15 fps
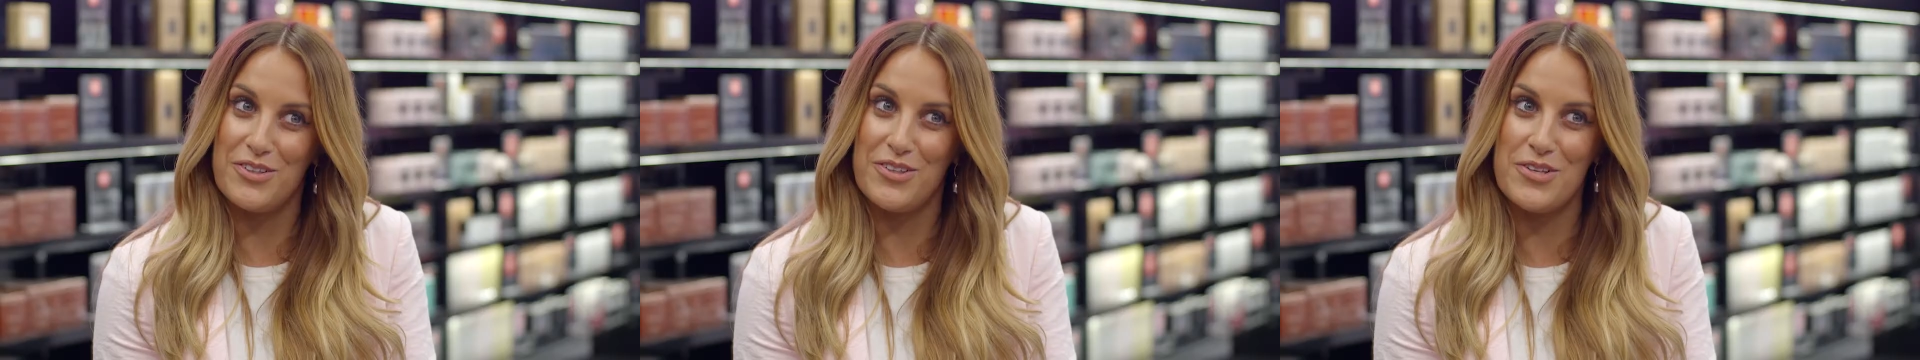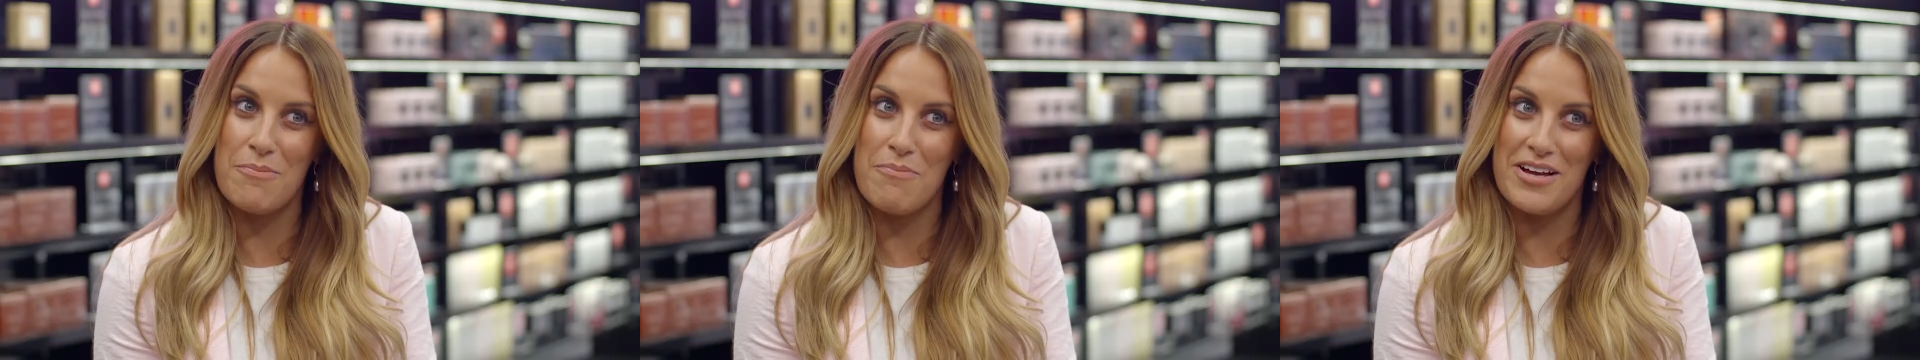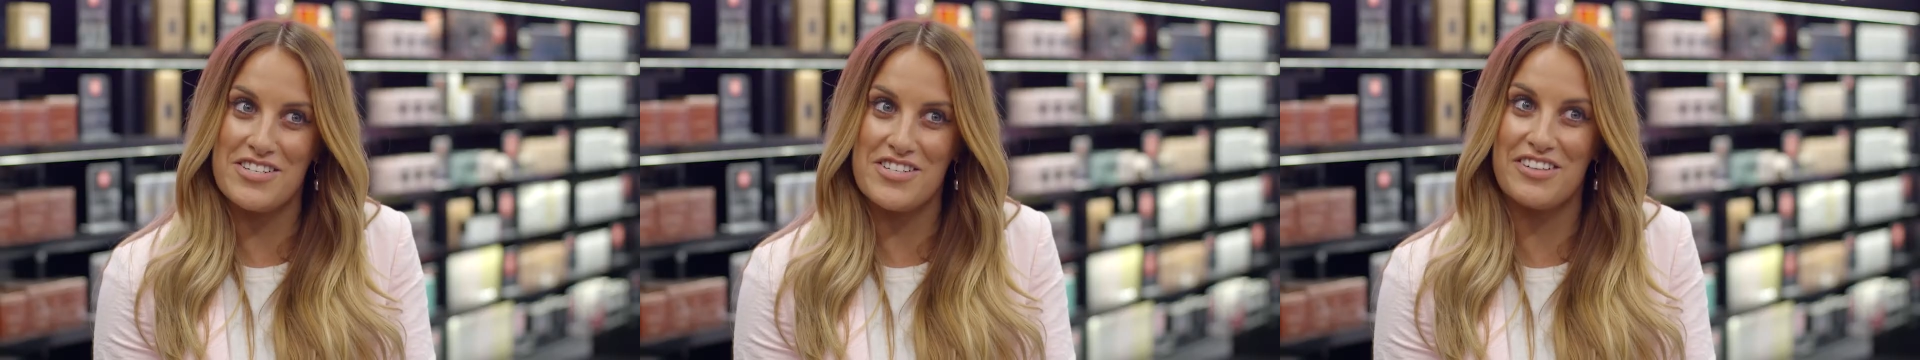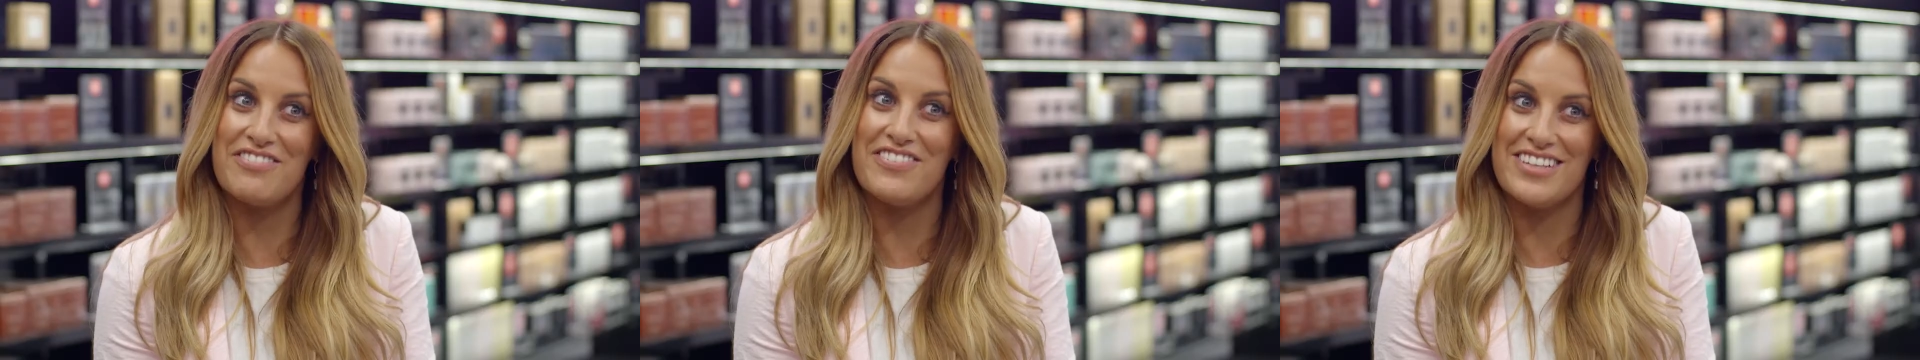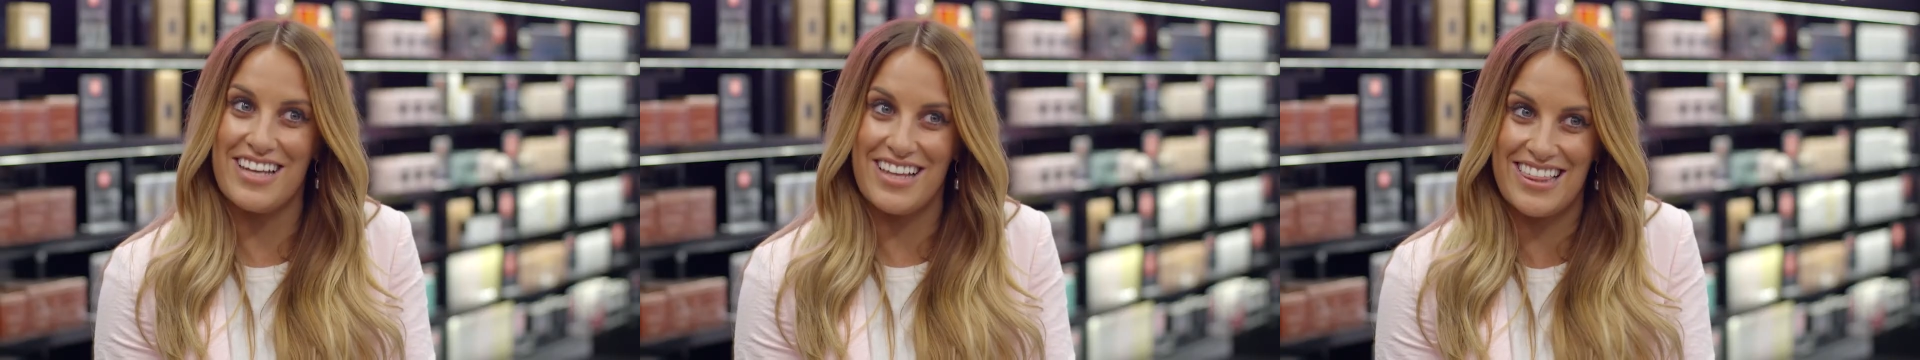call it magic
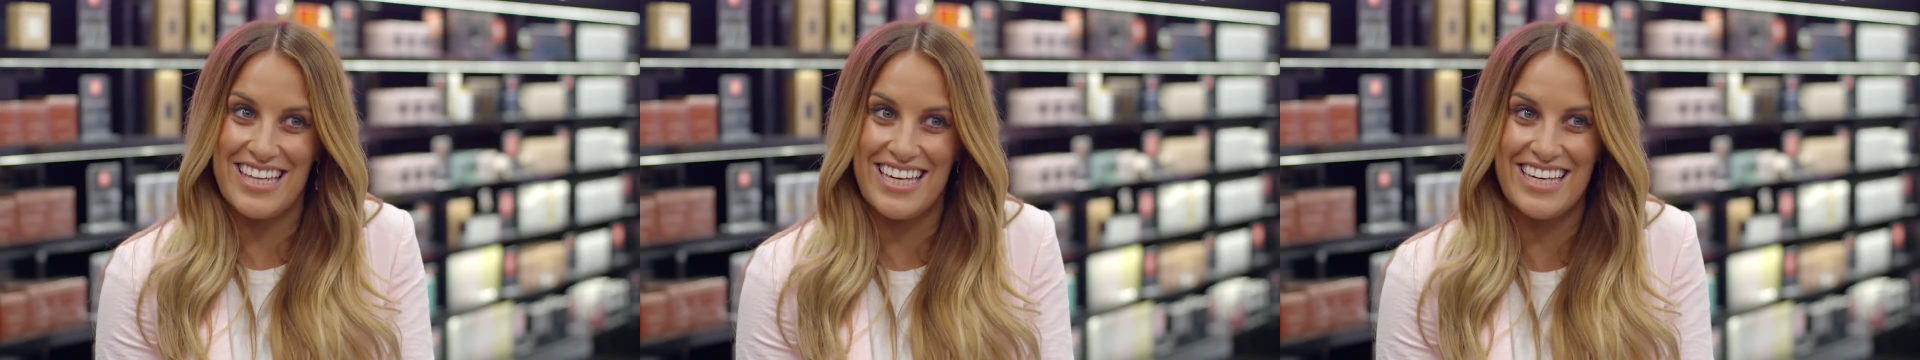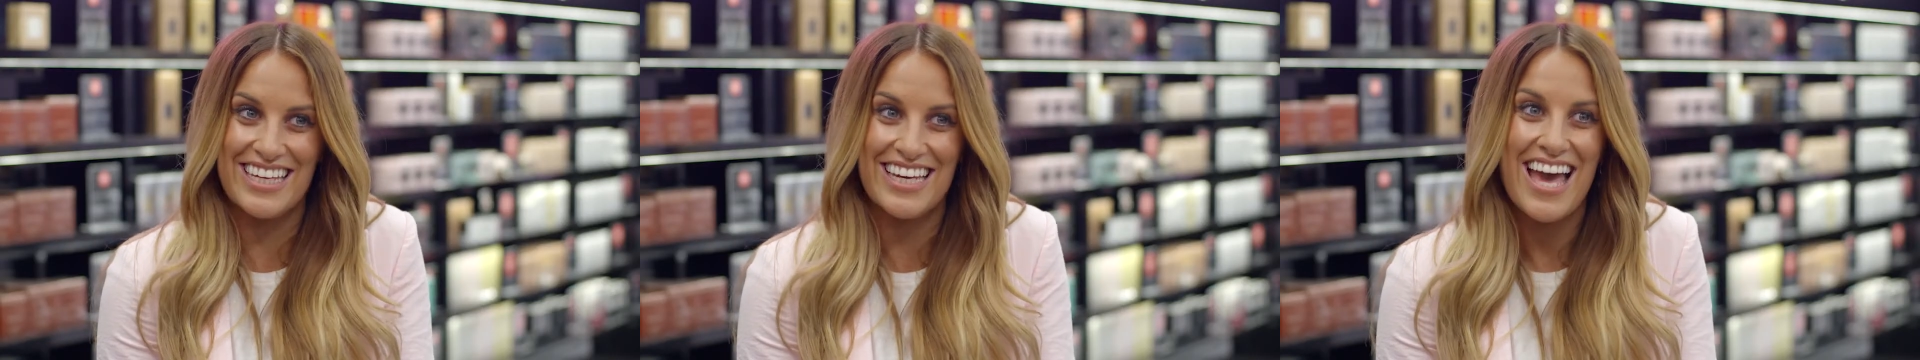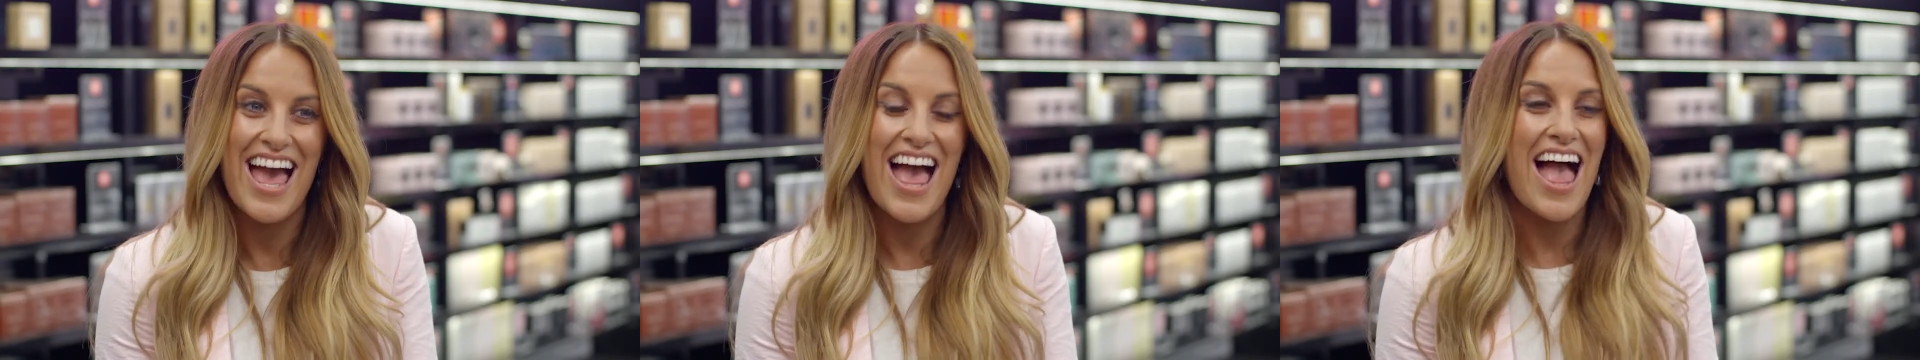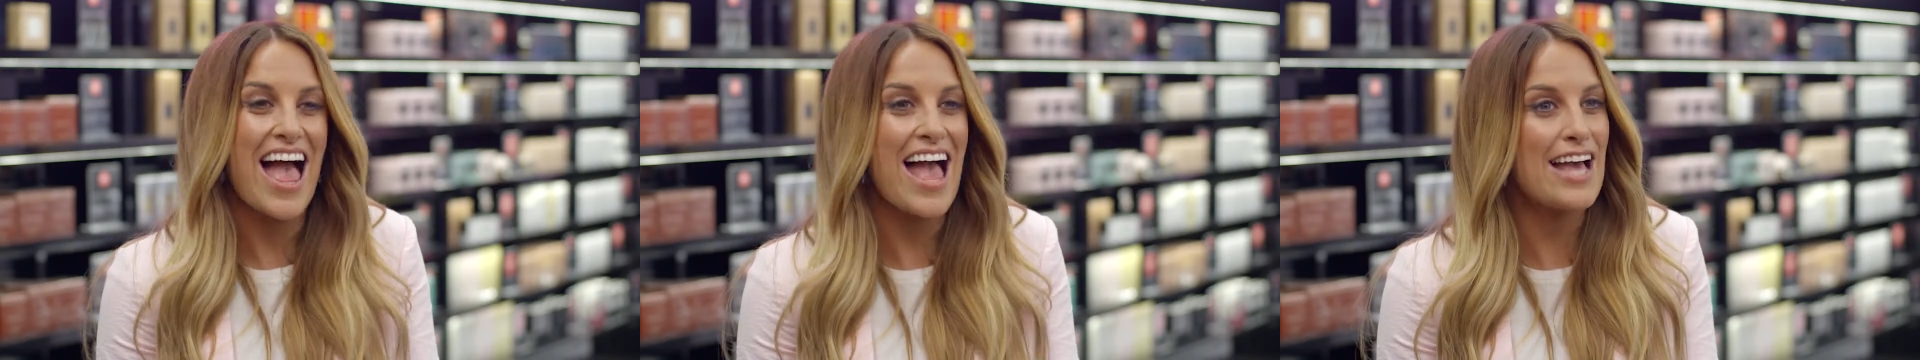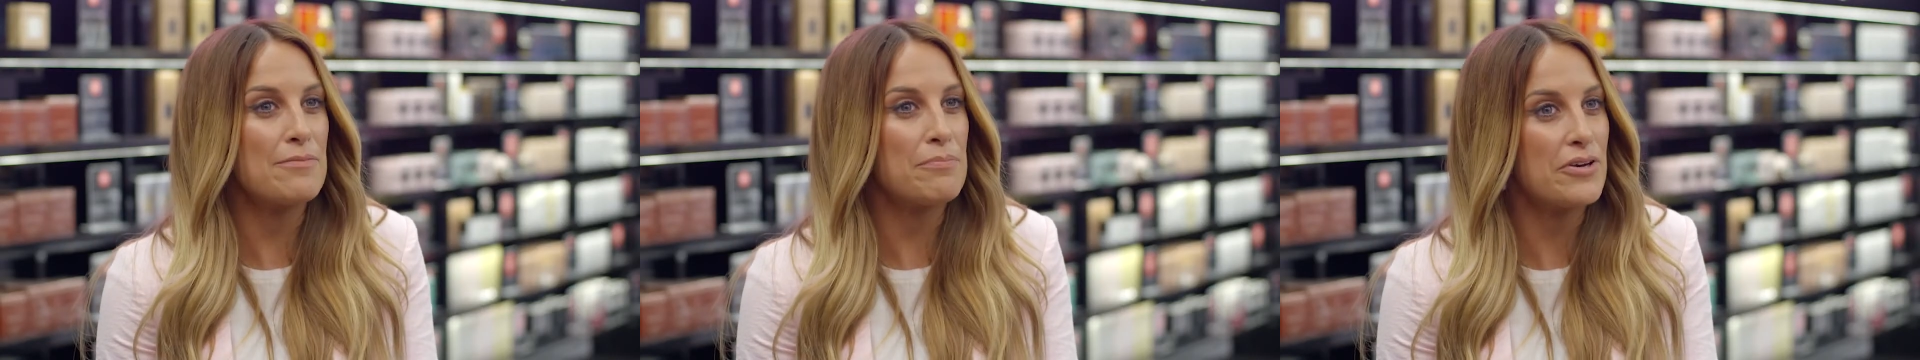for nothing.
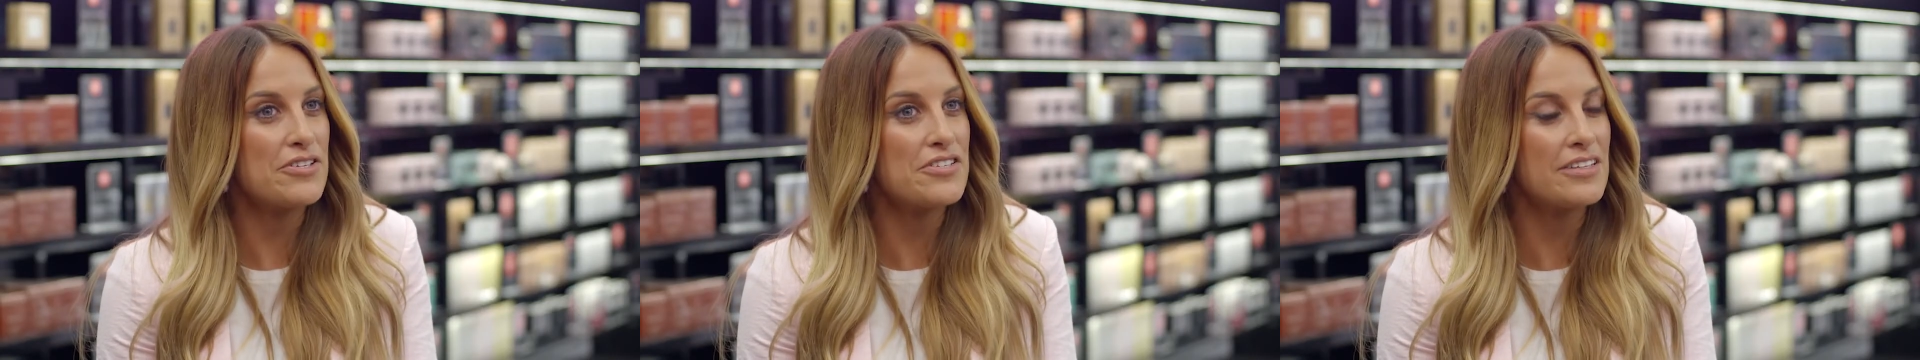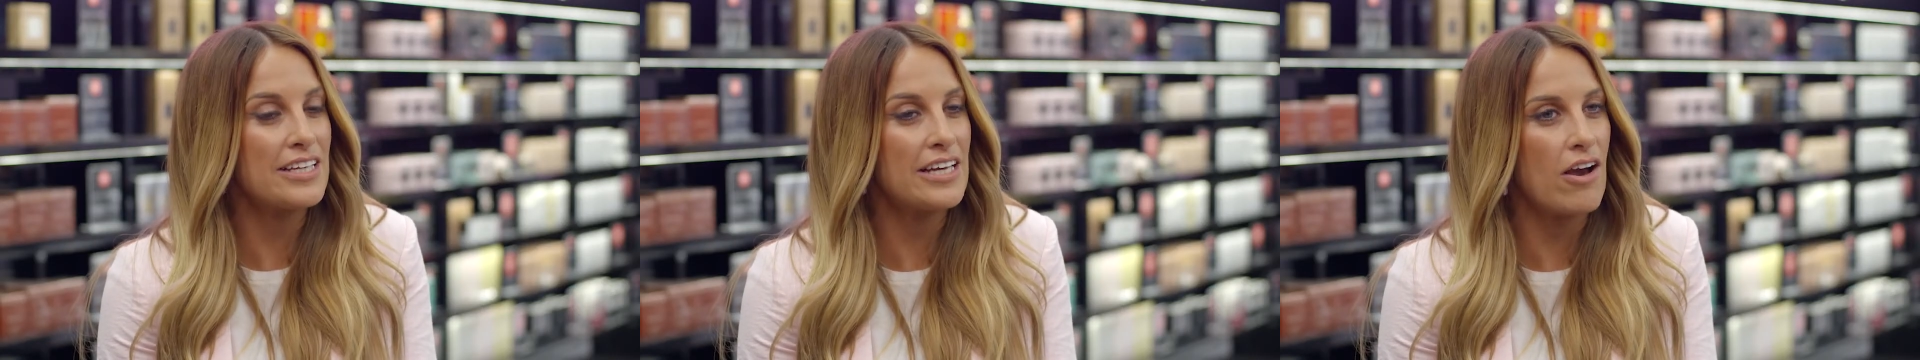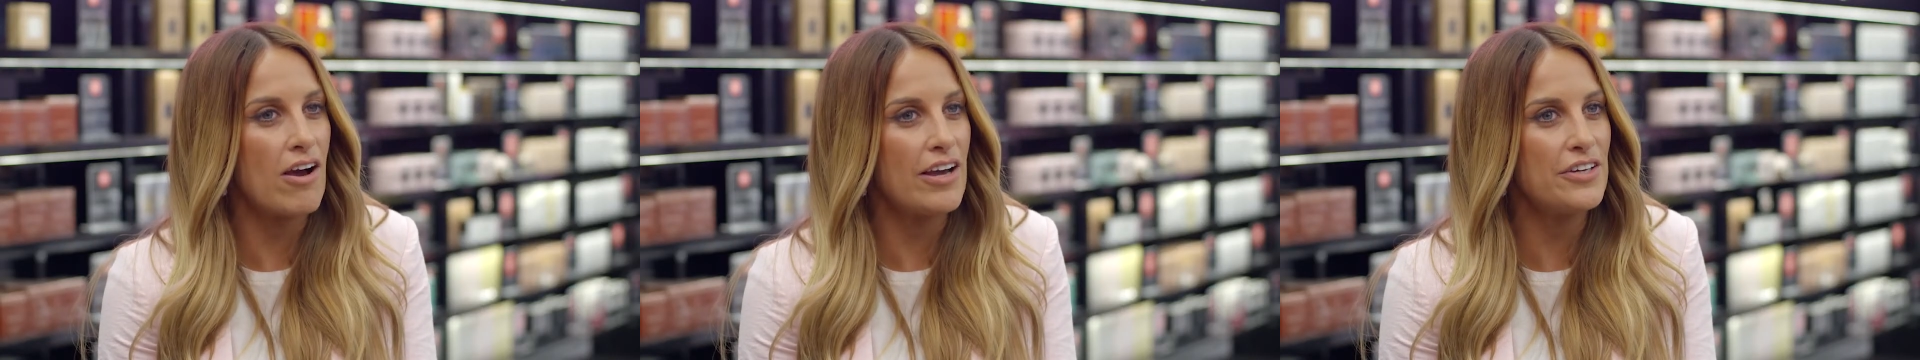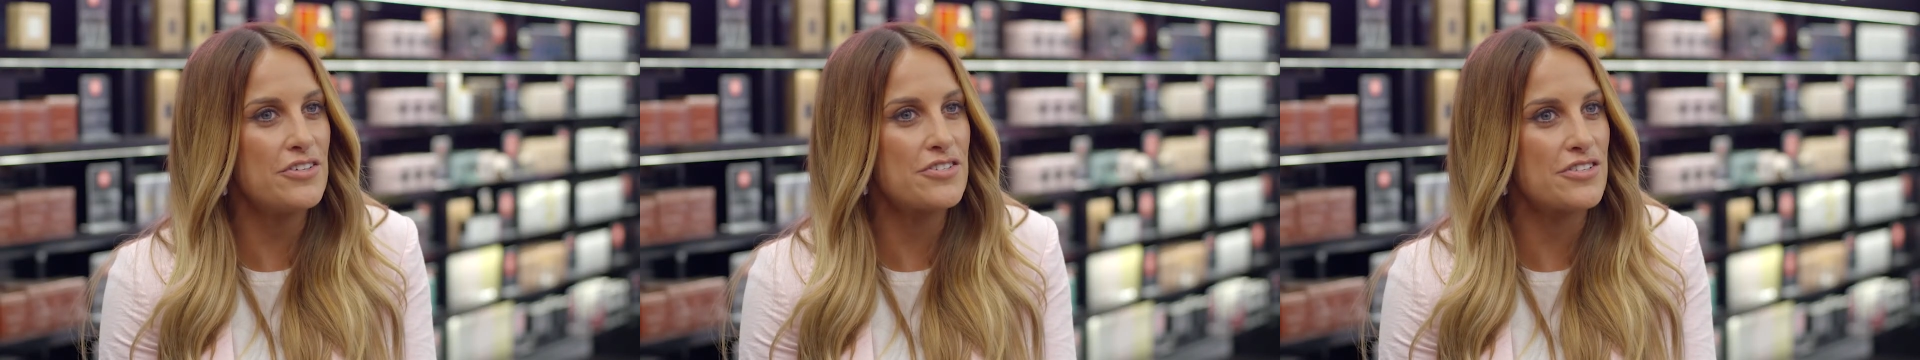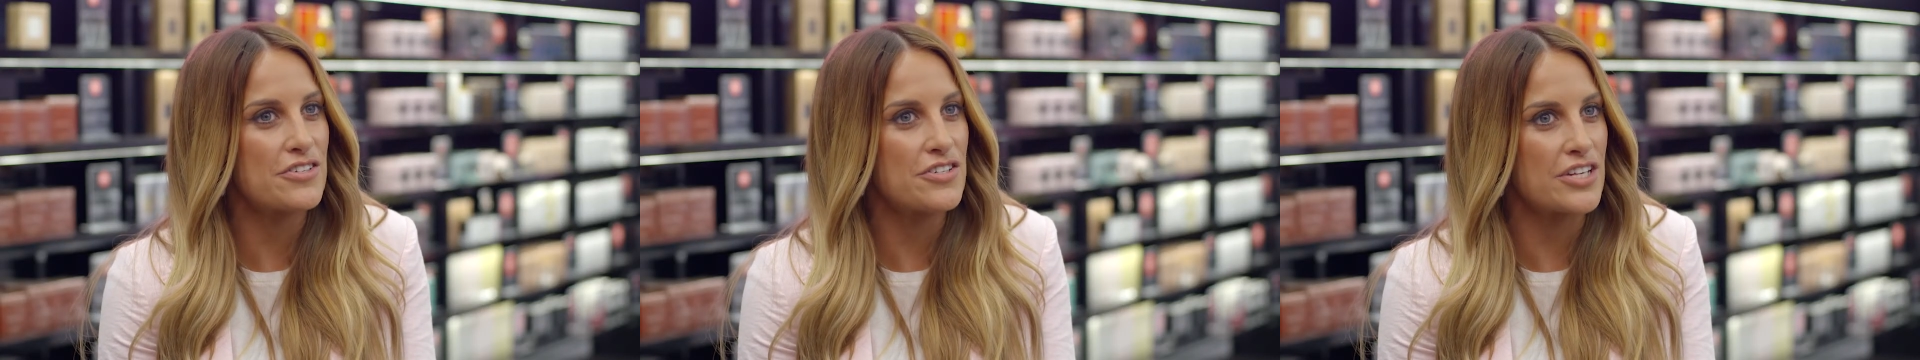And personally, I use the